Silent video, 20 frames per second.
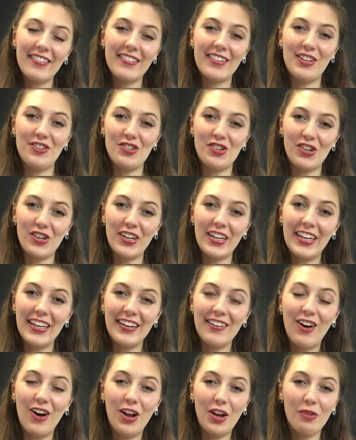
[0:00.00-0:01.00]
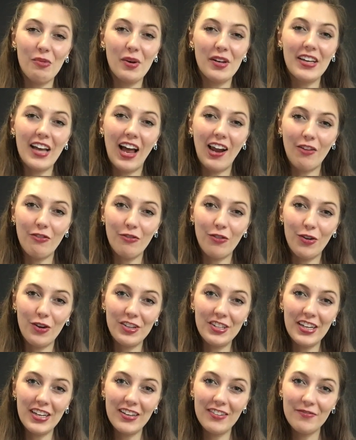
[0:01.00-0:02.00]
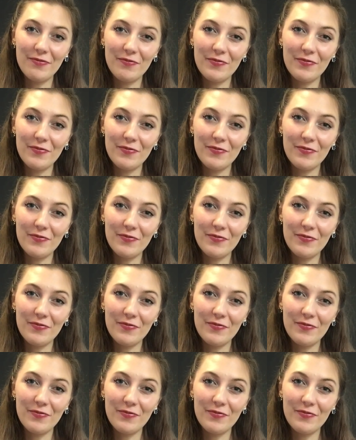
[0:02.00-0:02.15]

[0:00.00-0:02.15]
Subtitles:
teacher in Hollywood, California.